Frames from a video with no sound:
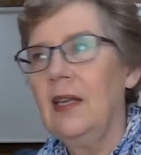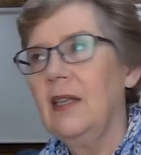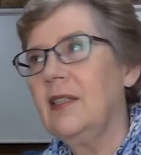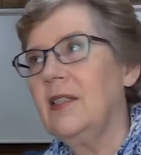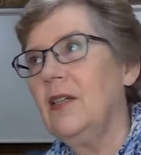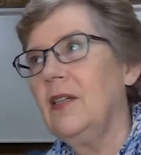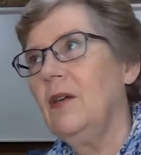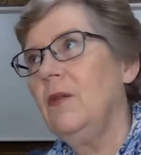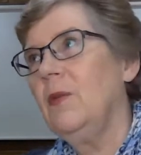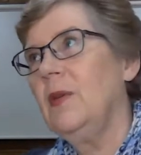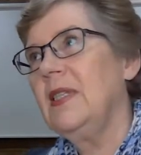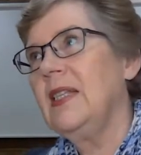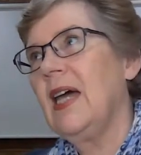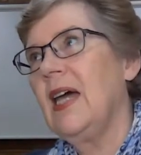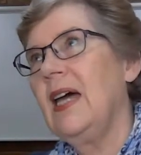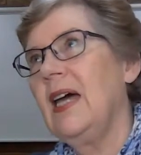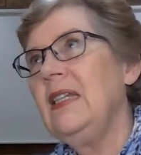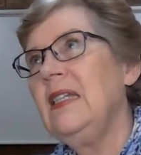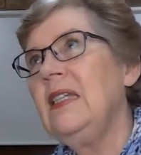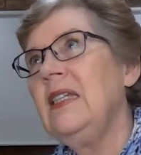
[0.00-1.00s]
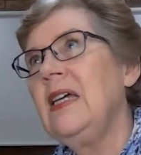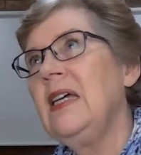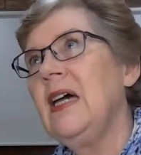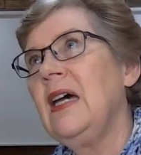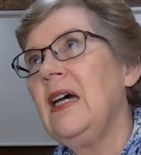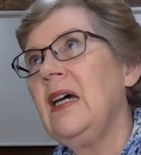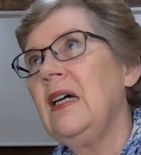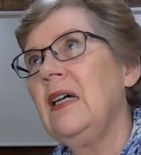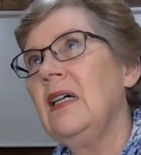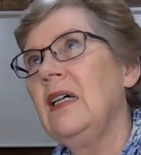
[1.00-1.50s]
So it was
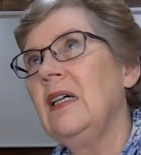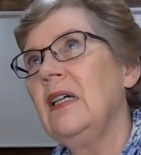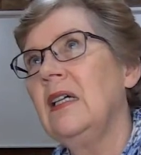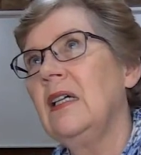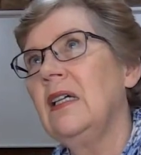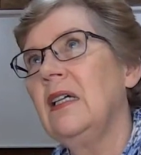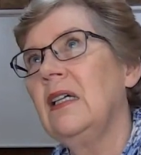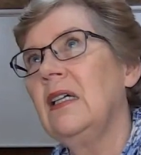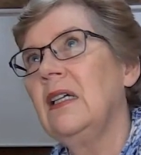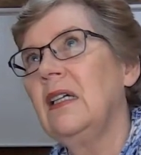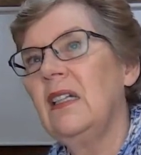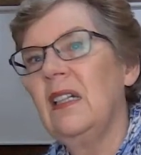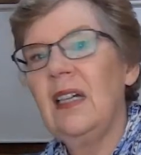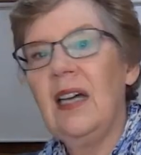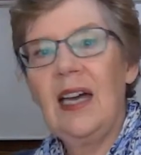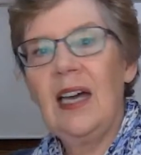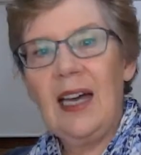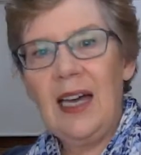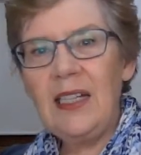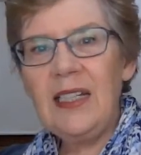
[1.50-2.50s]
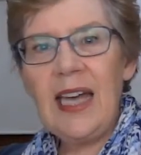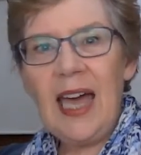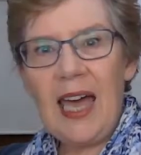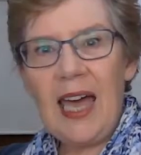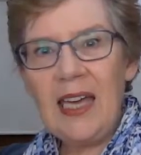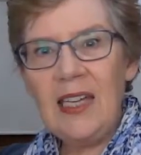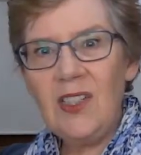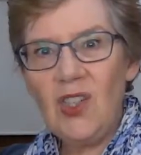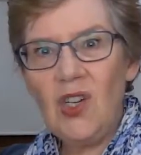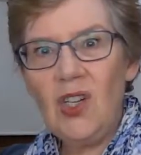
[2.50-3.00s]
under
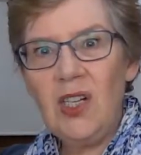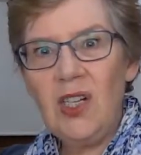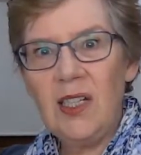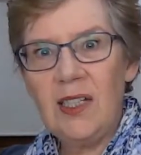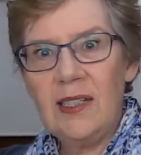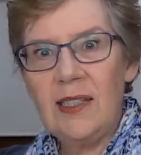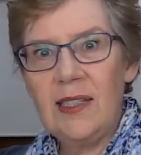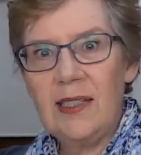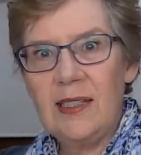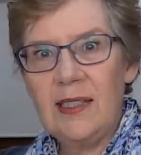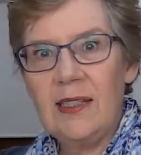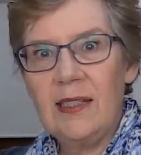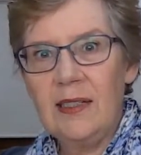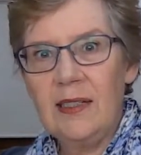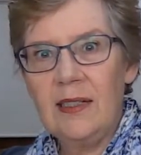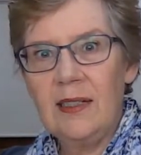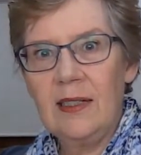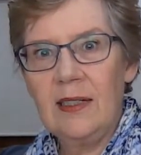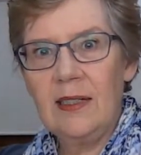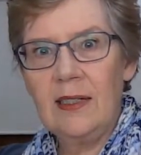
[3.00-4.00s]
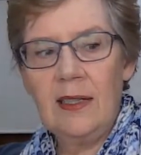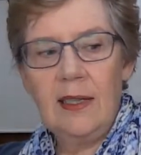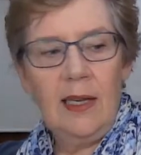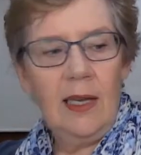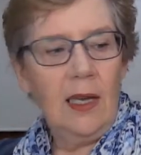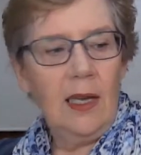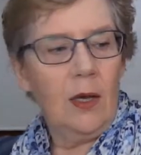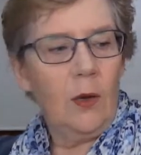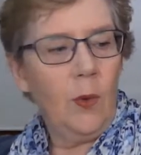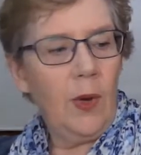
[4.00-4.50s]
$8,
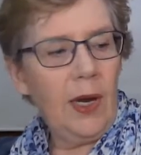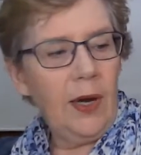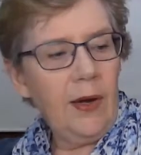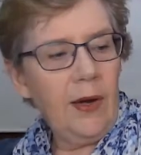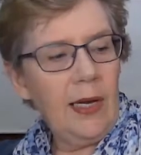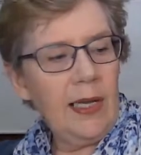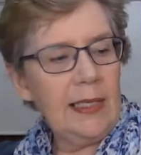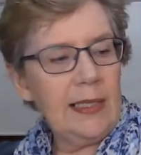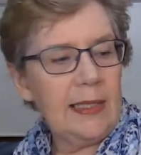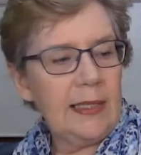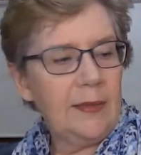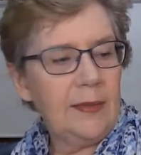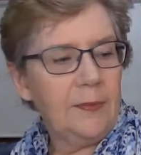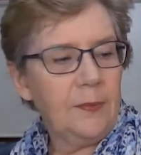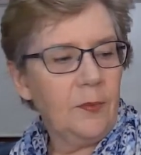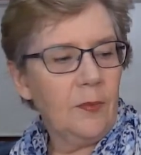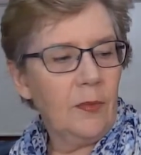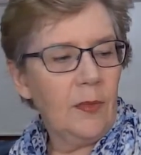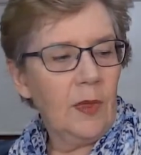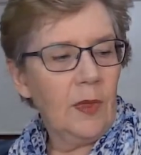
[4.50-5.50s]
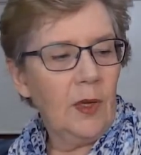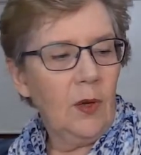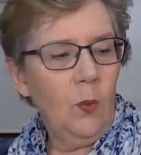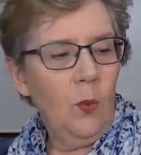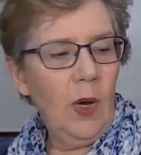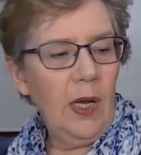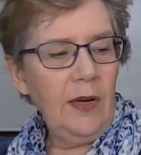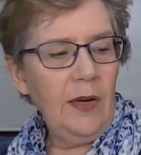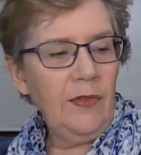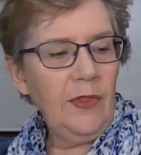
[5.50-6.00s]
whereas
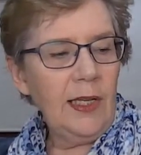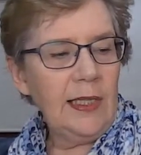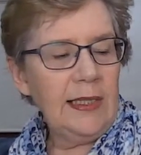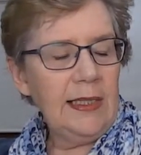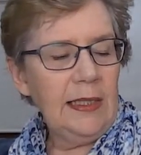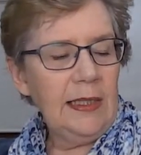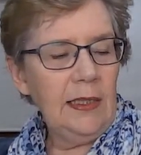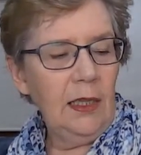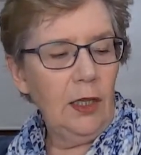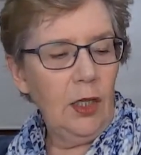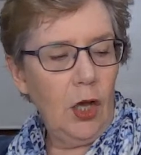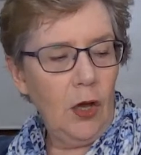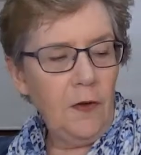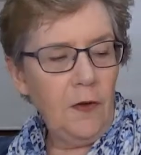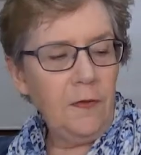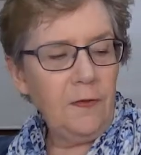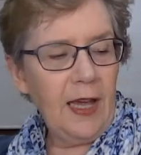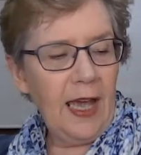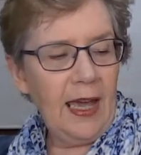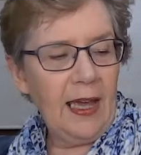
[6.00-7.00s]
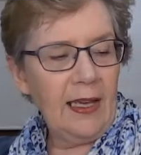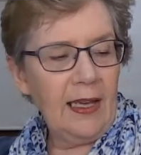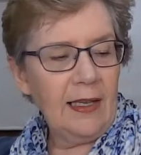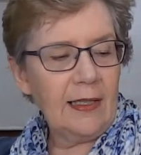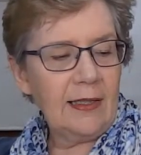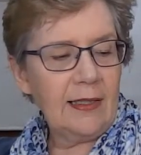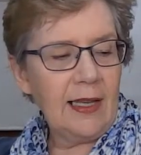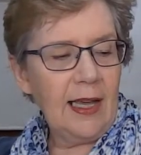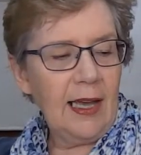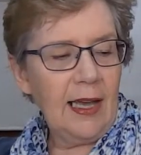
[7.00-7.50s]
one of those little loaf
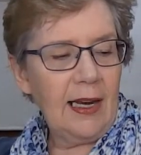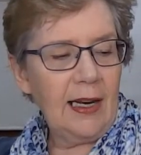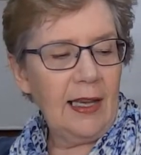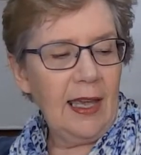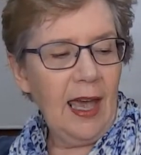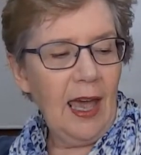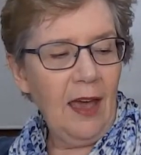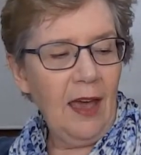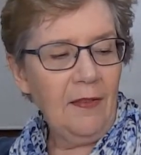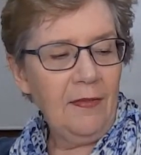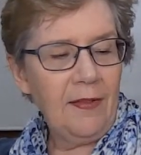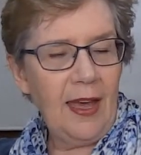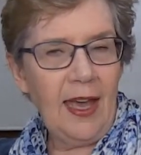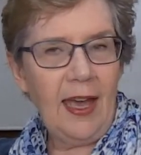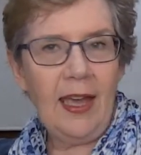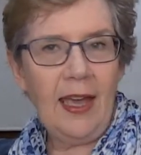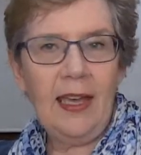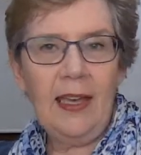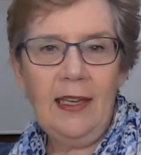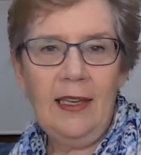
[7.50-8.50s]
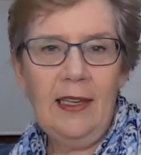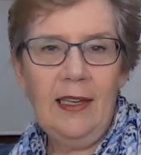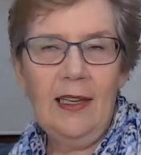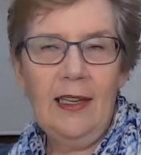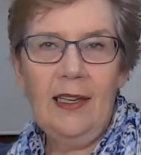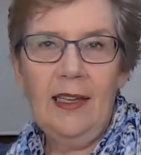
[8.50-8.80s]
cakes at a cafe